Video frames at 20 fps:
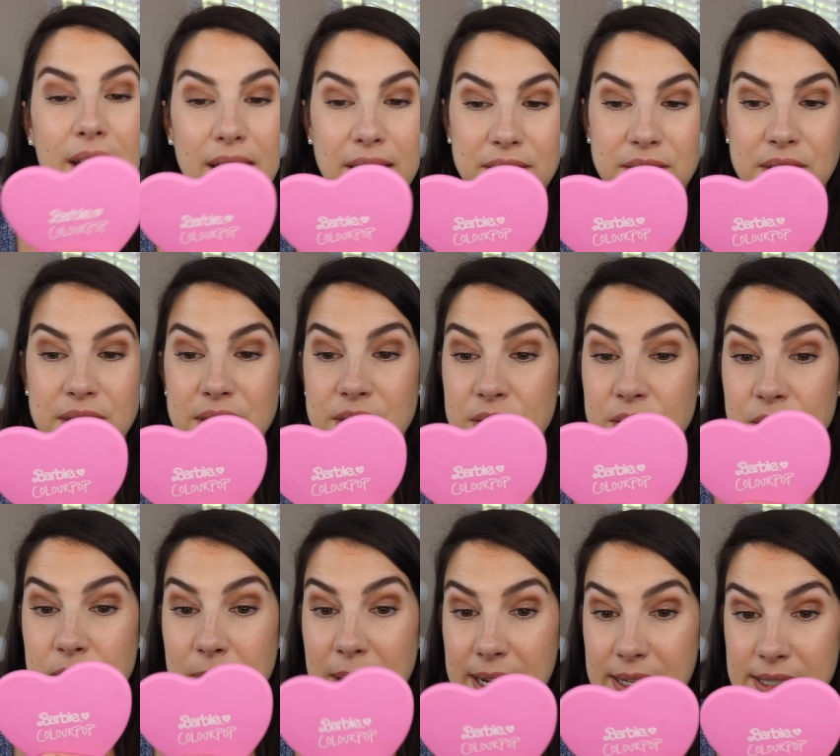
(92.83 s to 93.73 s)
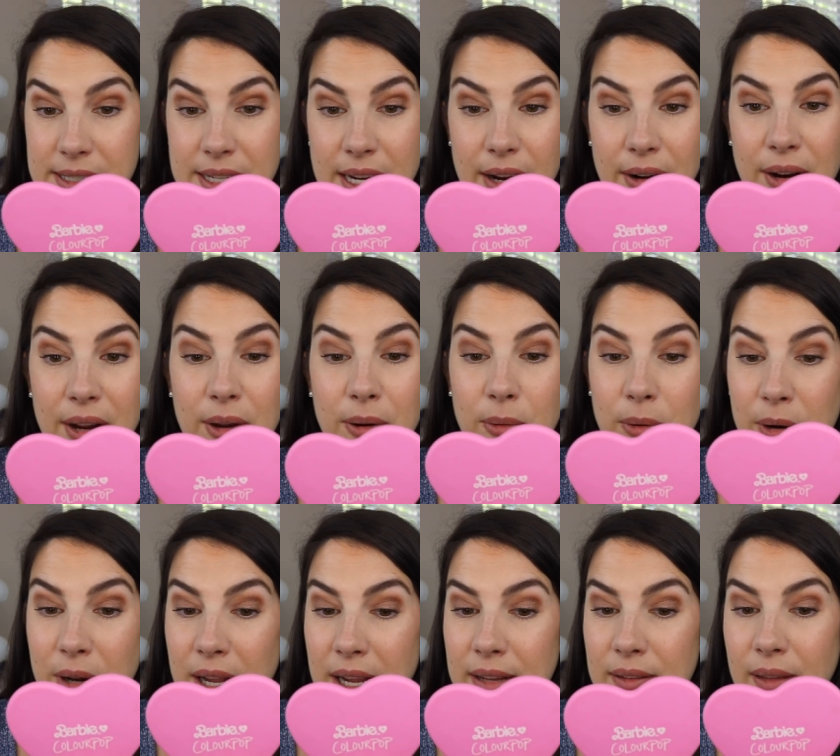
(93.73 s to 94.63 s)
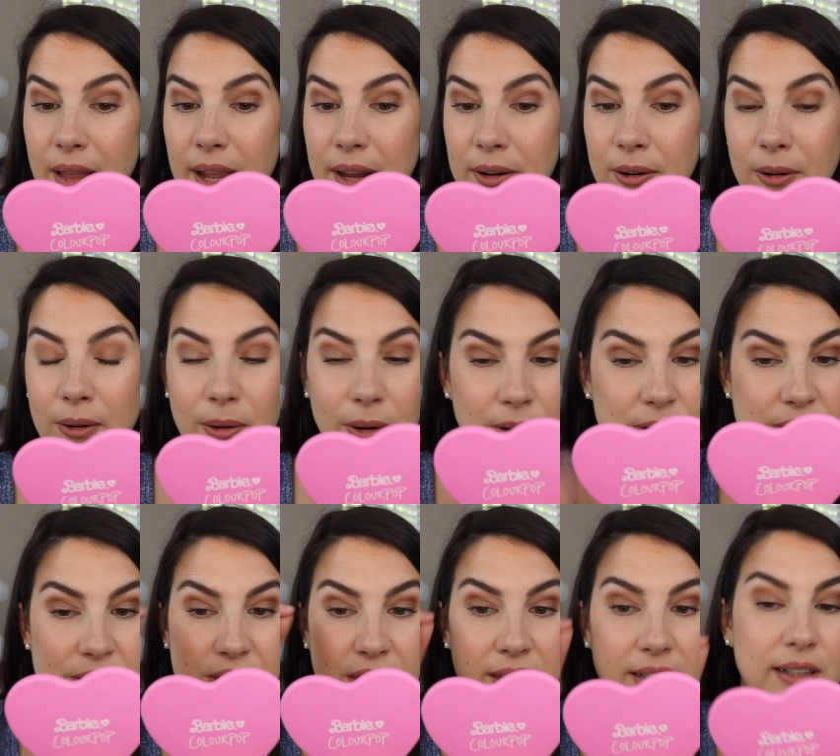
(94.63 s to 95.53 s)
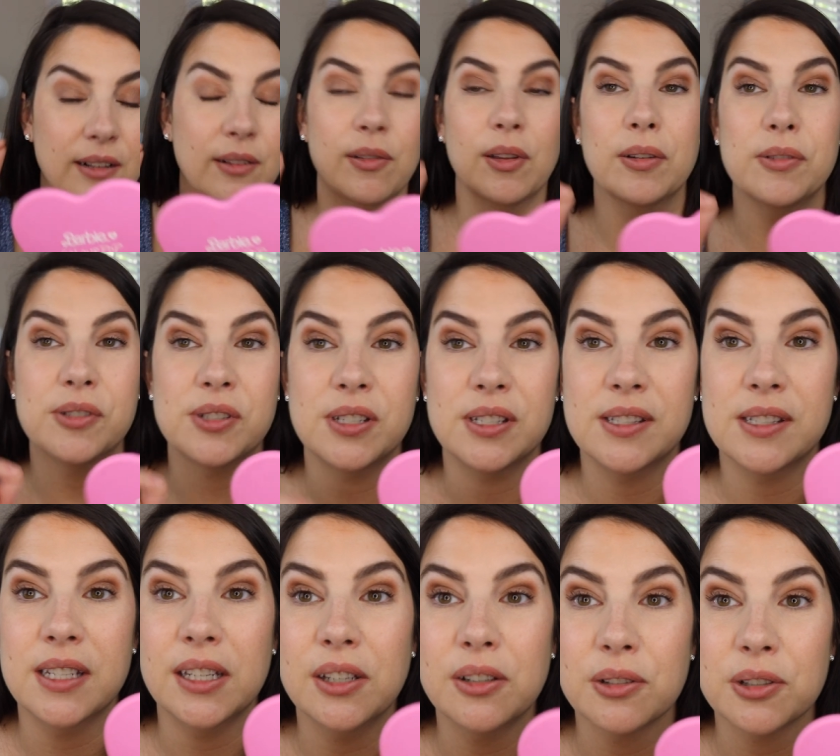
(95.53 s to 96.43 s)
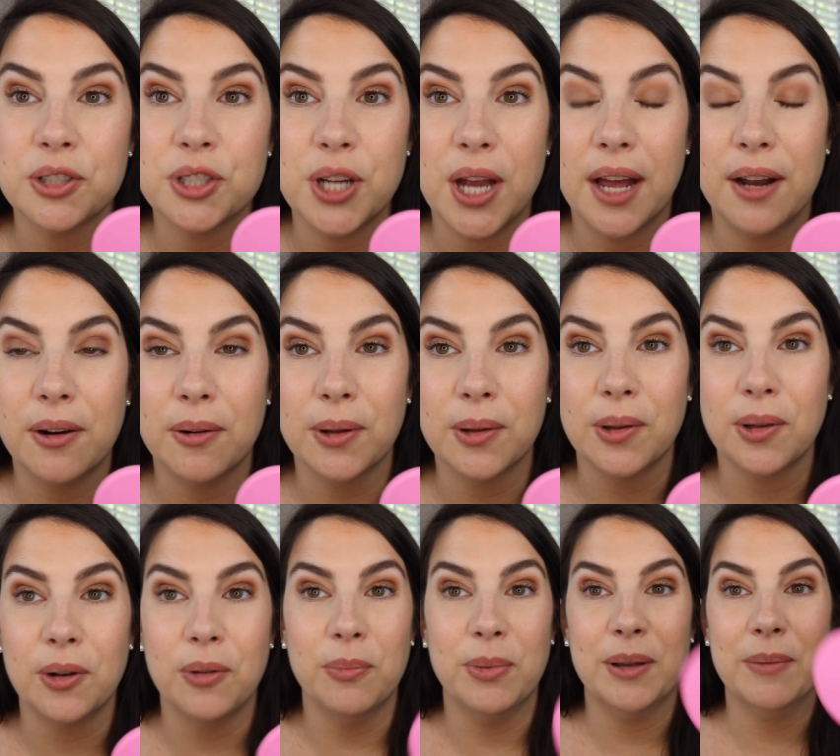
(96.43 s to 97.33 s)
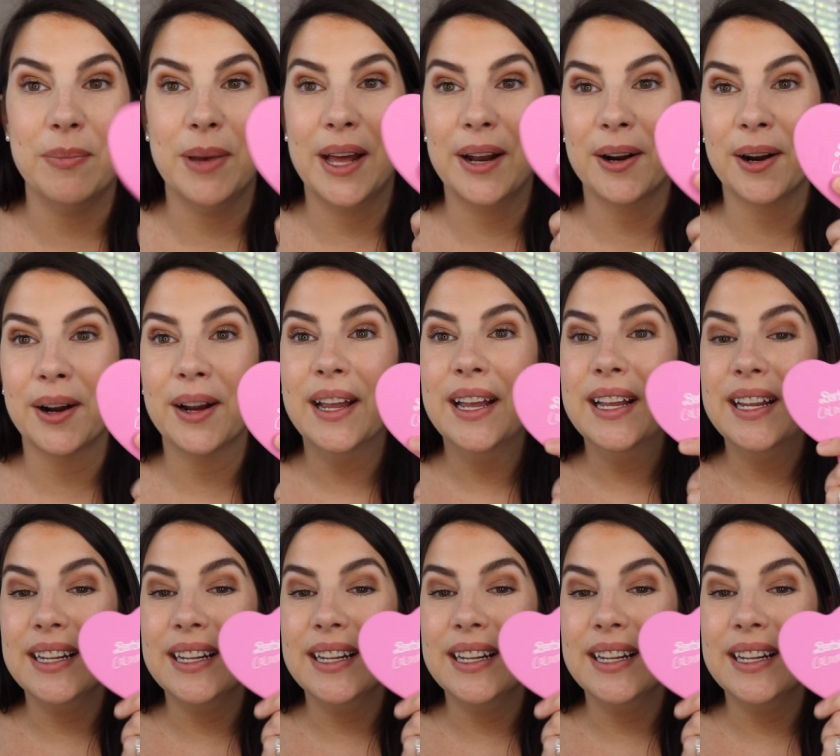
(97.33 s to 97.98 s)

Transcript: and you need to do mascara or eyeliner or just getting close to see your shadow a little bit better.